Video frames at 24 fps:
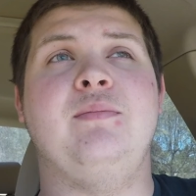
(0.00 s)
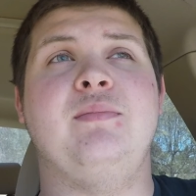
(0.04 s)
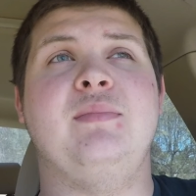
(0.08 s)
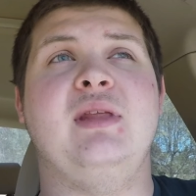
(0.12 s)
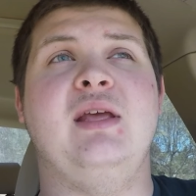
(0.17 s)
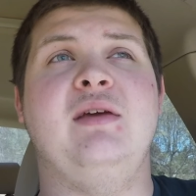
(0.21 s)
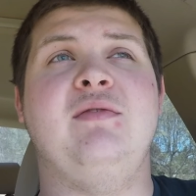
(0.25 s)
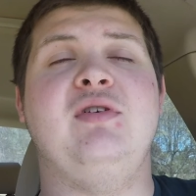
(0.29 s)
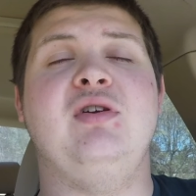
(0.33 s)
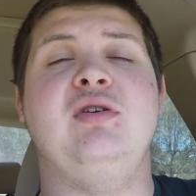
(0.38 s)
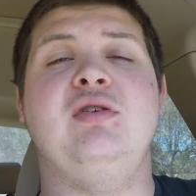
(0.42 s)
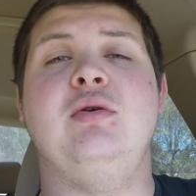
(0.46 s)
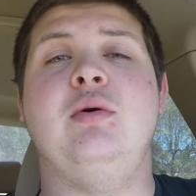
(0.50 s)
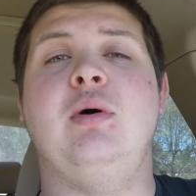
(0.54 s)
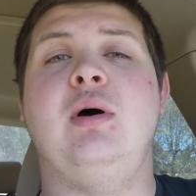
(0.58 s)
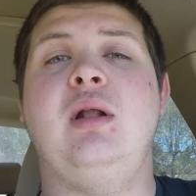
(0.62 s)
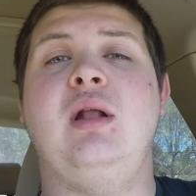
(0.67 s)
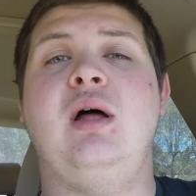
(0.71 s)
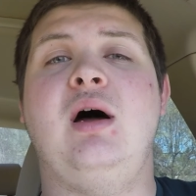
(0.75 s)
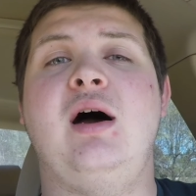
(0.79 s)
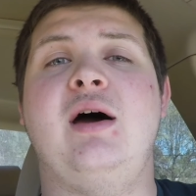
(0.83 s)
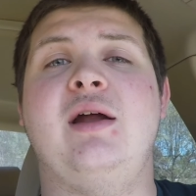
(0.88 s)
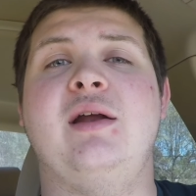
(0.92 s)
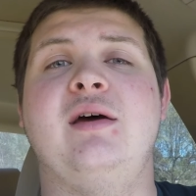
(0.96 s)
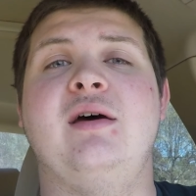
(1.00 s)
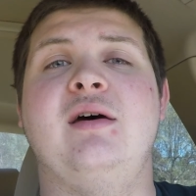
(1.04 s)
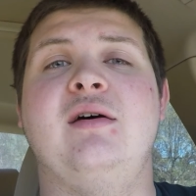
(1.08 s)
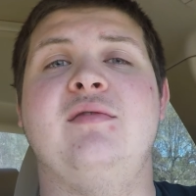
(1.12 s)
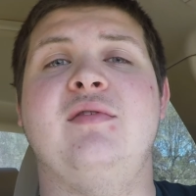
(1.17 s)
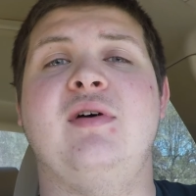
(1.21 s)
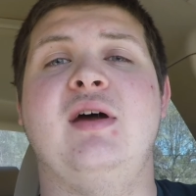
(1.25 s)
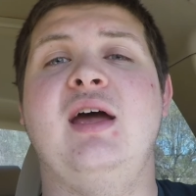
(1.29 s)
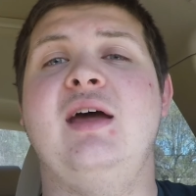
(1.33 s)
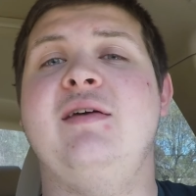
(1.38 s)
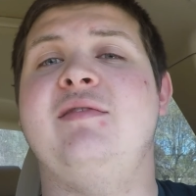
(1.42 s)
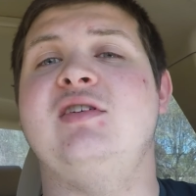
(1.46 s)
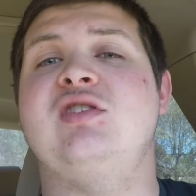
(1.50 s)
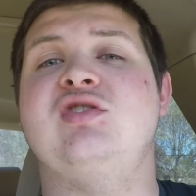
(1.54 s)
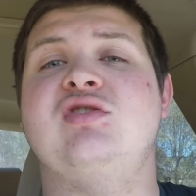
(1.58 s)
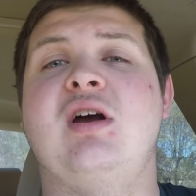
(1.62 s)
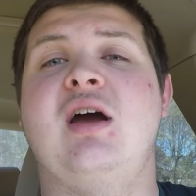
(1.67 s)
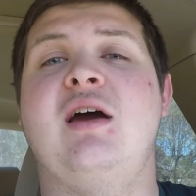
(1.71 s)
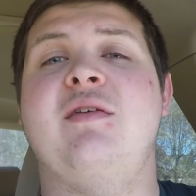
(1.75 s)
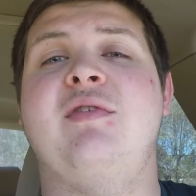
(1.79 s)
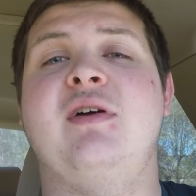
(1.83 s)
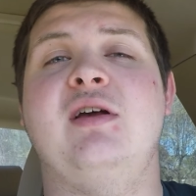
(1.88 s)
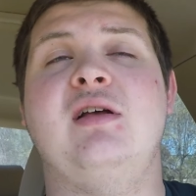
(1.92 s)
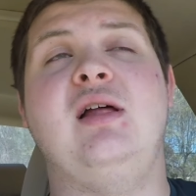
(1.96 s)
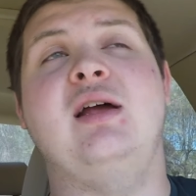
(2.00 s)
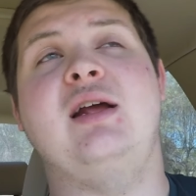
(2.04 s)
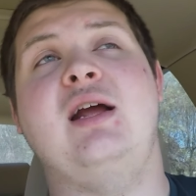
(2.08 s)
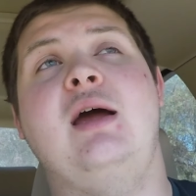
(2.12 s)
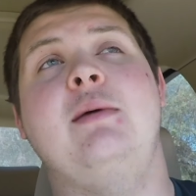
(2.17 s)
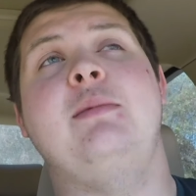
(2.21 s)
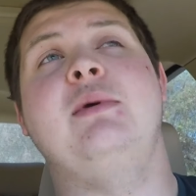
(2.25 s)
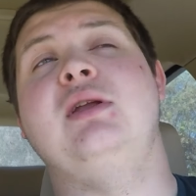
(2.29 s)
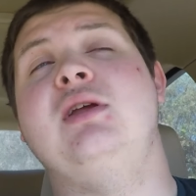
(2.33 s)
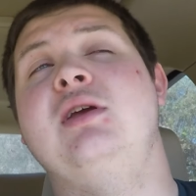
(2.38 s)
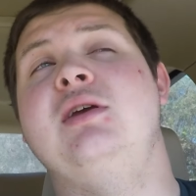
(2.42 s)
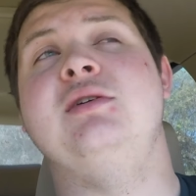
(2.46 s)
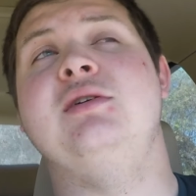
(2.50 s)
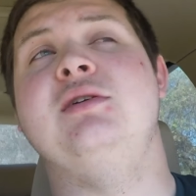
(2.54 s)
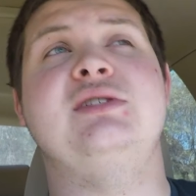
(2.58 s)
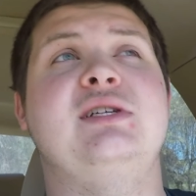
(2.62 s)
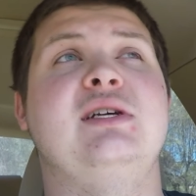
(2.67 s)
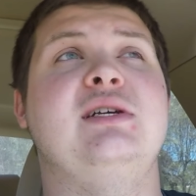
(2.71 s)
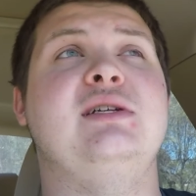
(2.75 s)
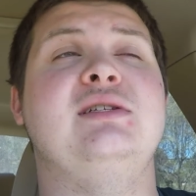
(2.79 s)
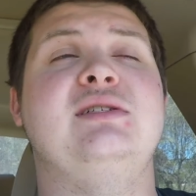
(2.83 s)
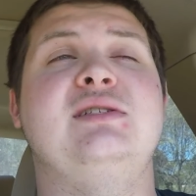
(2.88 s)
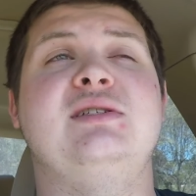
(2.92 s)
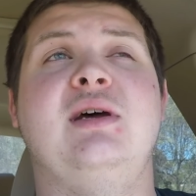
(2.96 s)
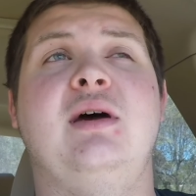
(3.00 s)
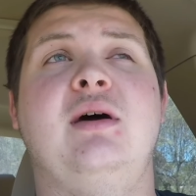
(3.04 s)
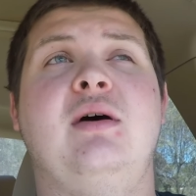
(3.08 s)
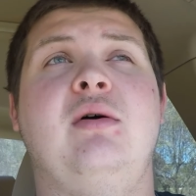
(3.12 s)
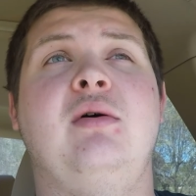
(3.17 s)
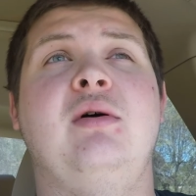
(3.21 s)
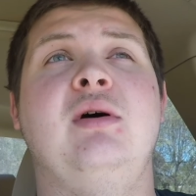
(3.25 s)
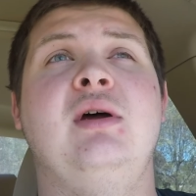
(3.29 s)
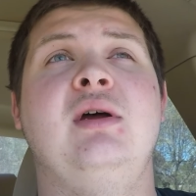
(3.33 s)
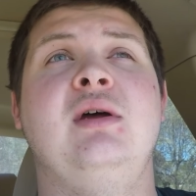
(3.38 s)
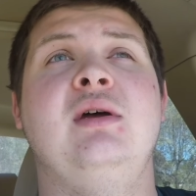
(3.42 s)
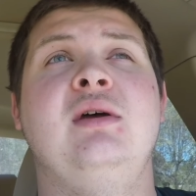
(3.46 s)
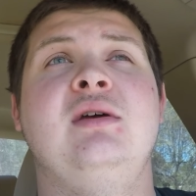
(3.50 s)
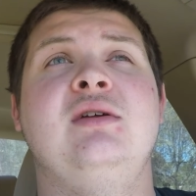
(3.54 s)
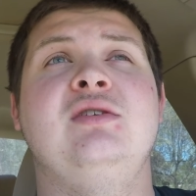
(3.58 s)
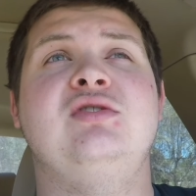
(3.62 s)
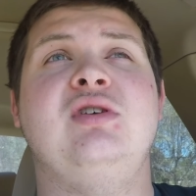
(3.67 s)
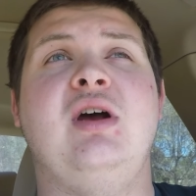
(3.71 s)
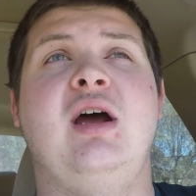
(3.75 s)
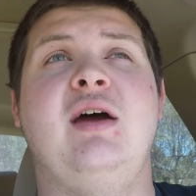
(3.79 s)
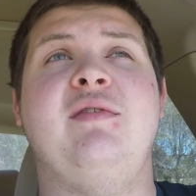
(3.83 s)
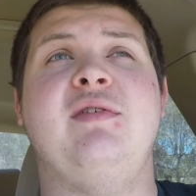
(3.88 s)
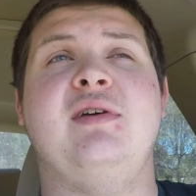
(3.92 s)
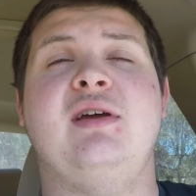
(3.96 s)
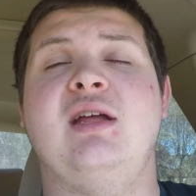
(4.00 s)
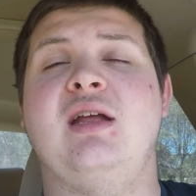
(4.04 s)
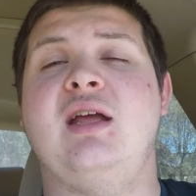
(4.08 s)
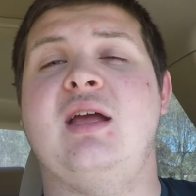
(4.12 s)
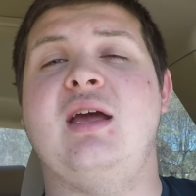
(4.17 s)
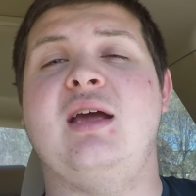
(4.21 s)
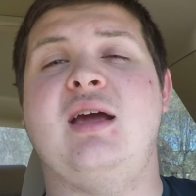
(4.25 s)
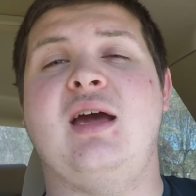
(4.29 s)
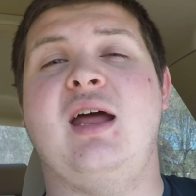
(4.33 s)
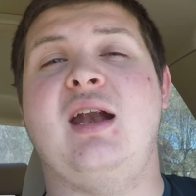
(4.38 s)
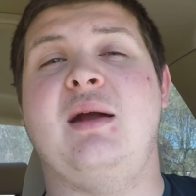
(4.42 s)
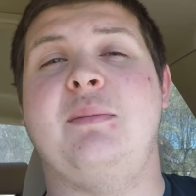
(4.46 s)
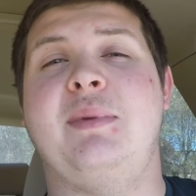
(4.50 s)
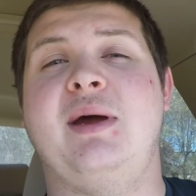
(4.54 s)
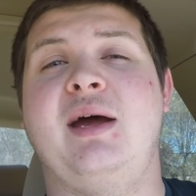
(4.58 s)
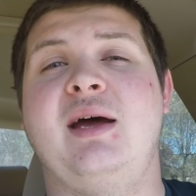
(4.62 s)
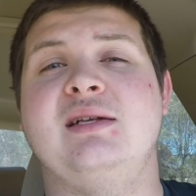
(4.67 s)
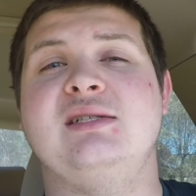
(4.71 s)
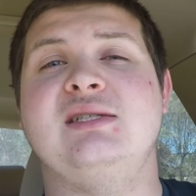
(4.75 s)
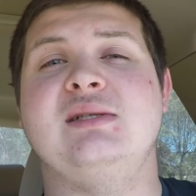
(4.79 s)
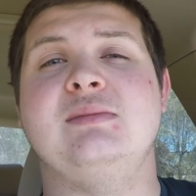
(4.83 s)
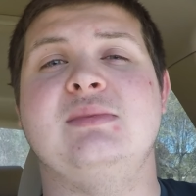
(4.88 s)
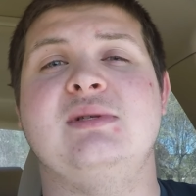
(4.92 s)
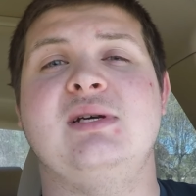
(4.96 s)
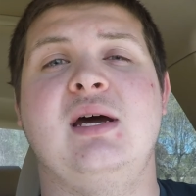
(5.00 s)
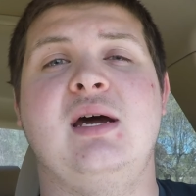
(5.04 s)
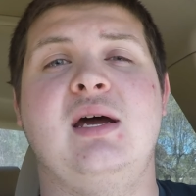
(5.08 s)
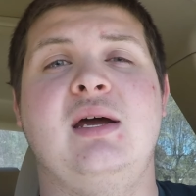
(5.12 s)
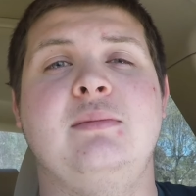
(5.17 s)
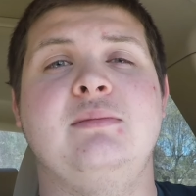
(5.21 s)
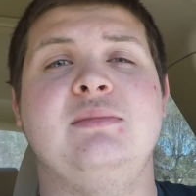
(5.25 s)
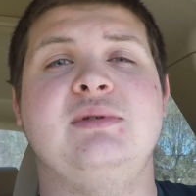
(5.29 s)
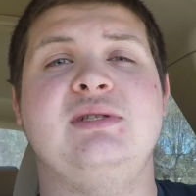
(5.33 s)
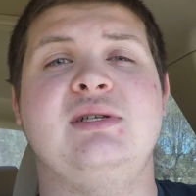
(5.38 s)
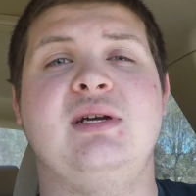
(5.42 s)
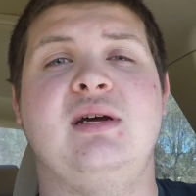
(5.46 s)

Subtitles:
if you do a lot of heavy traffic, like I'm in Houston, so traffic can get kind of bad sometimes,